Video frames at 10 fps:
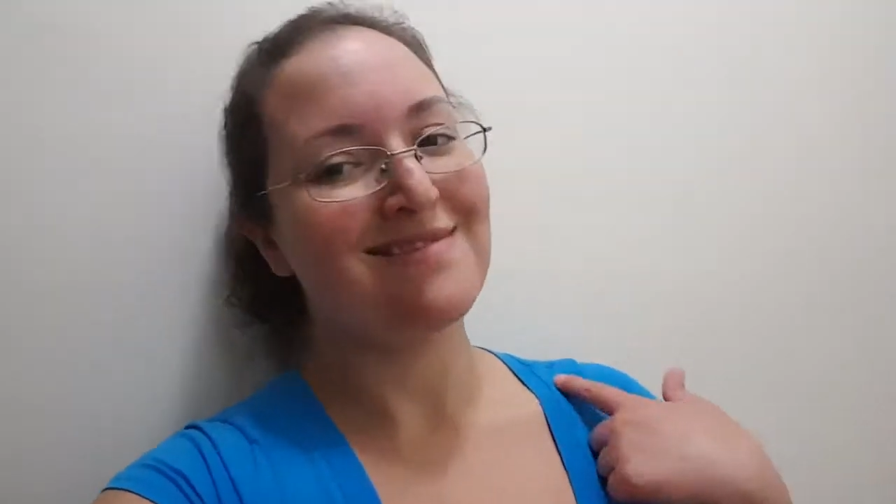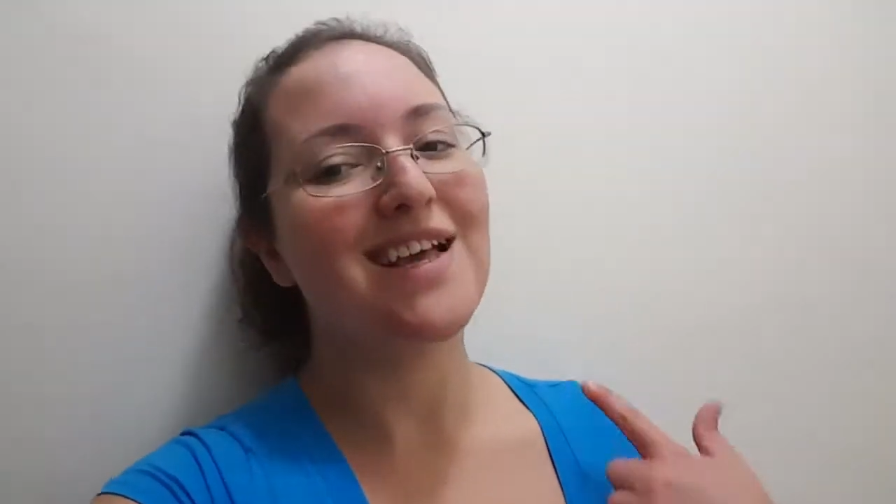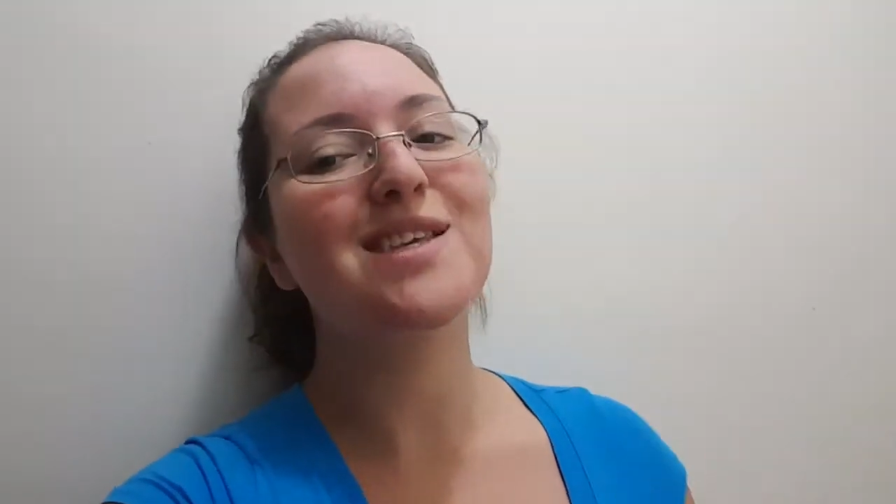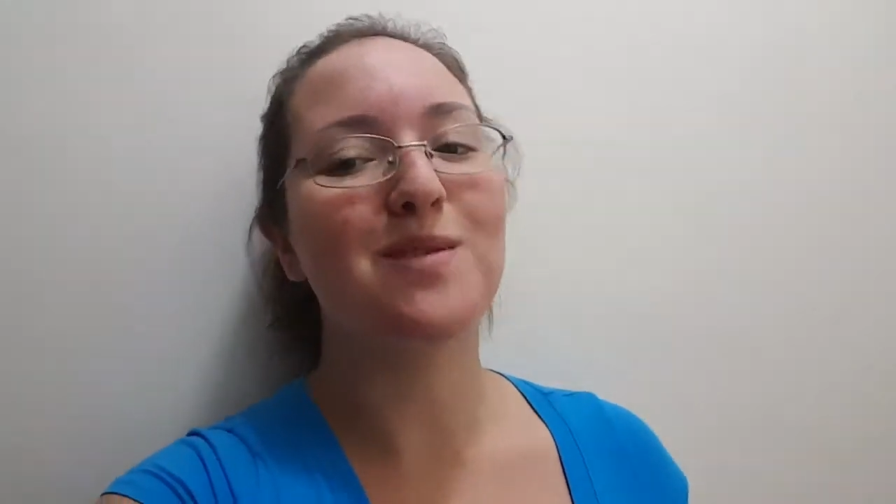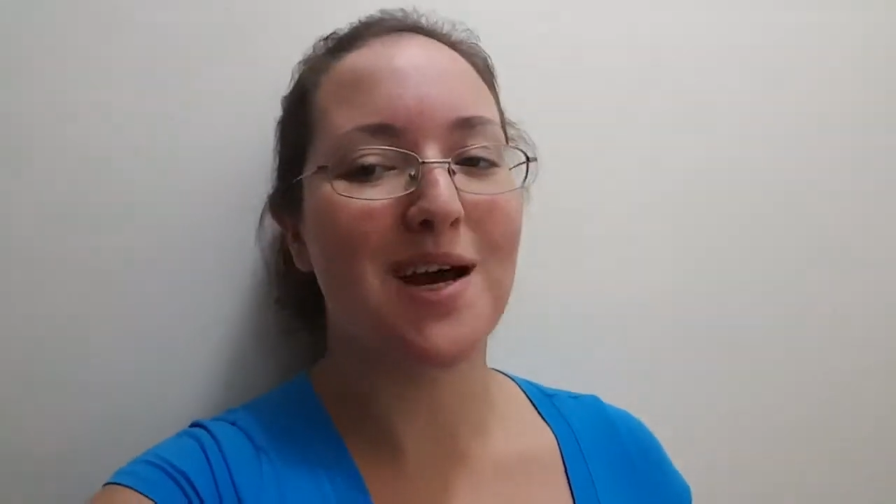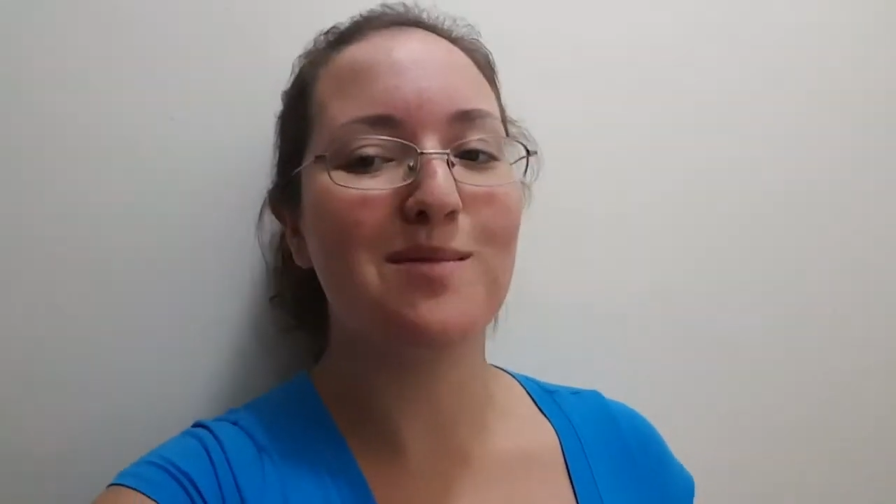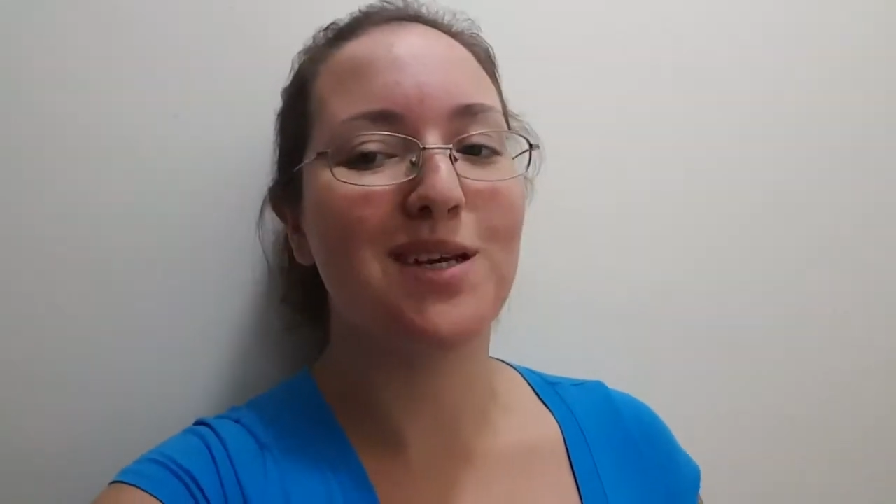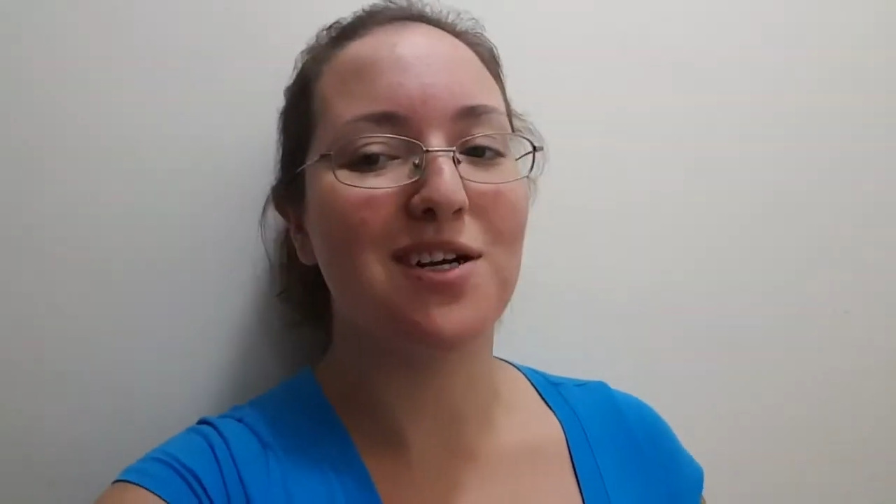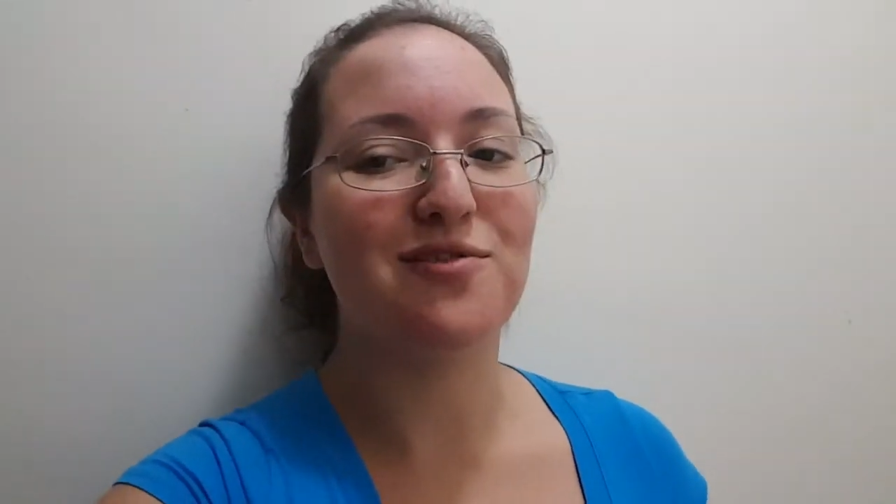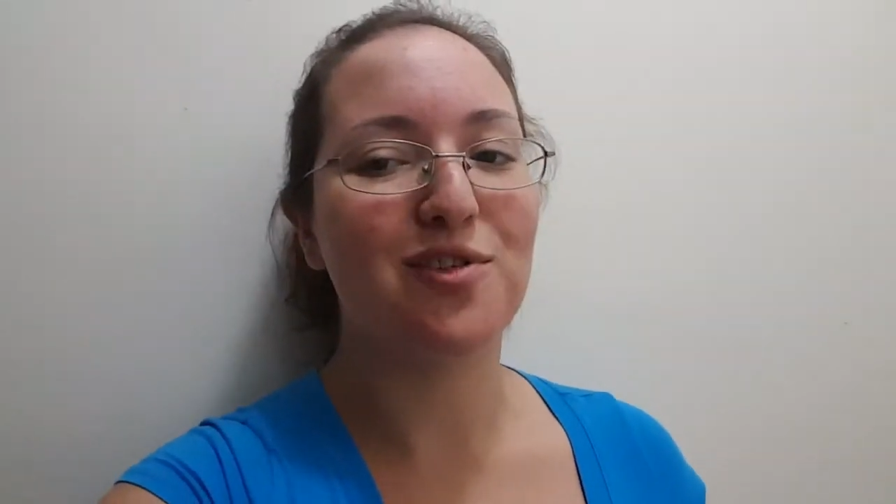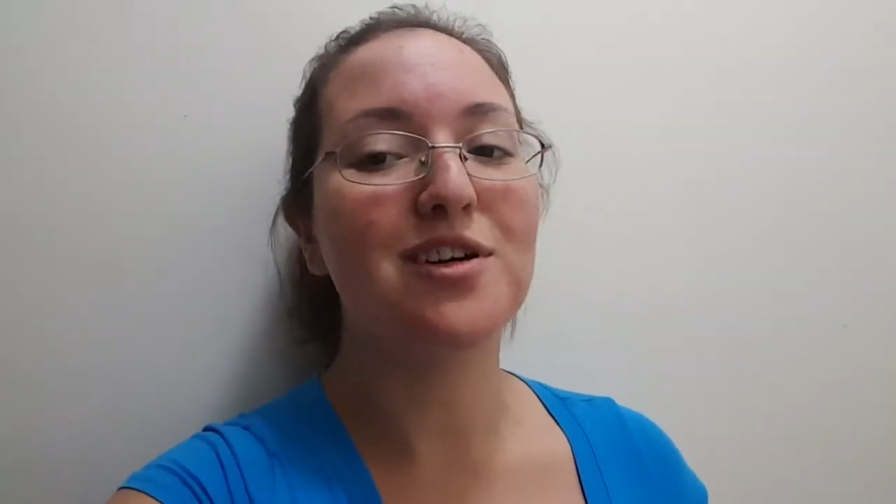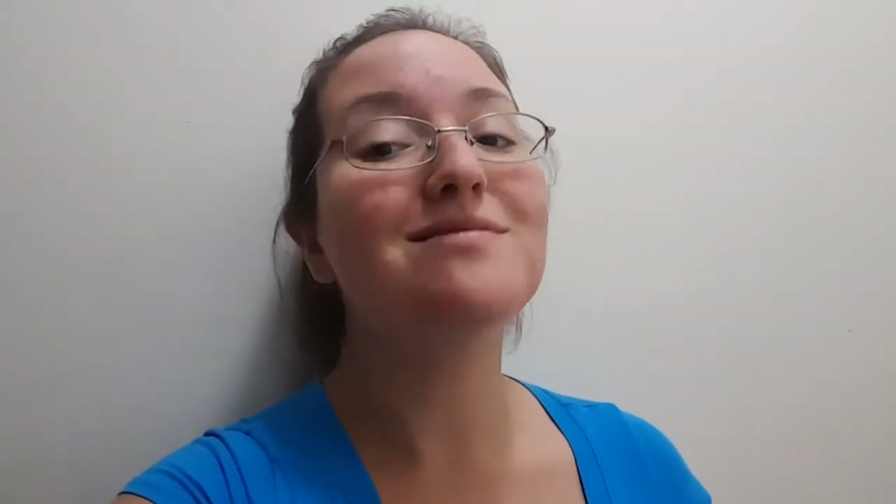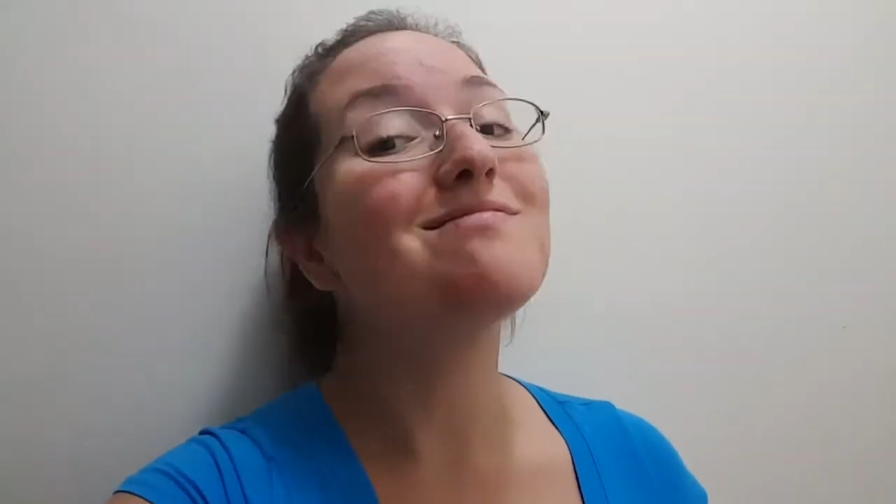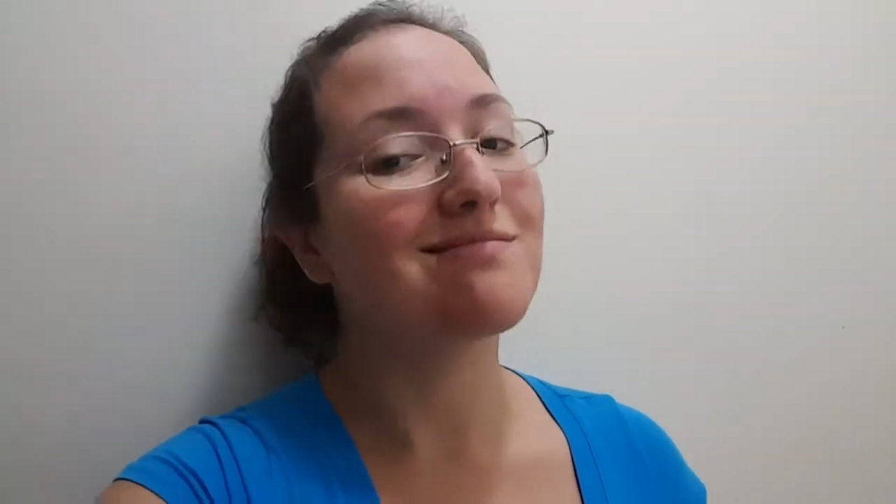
that's what I'm here for.